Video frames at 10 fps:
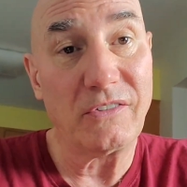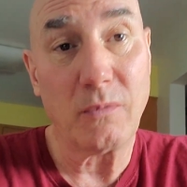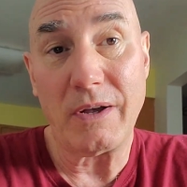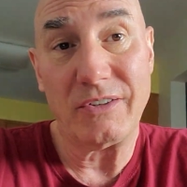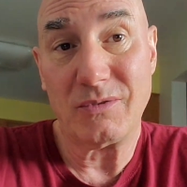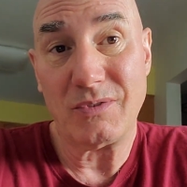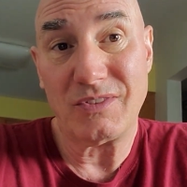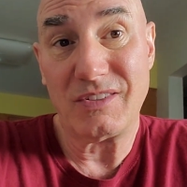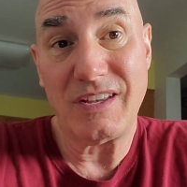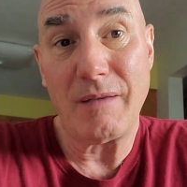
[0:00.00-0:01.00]
was a
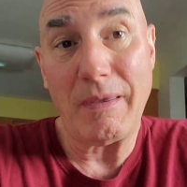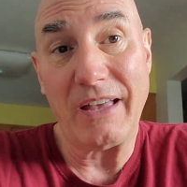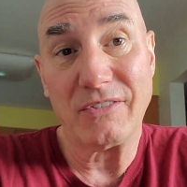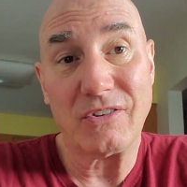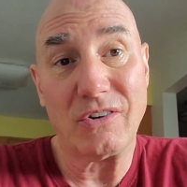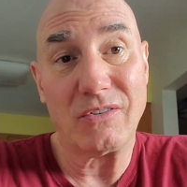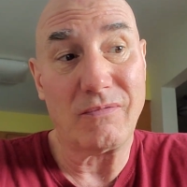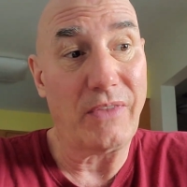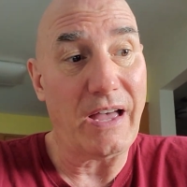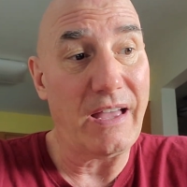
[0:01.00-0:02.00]

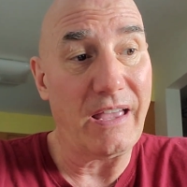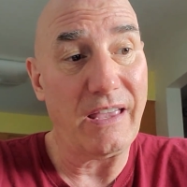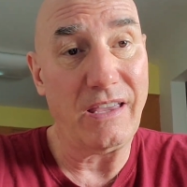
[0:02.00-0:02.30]
Seamaster,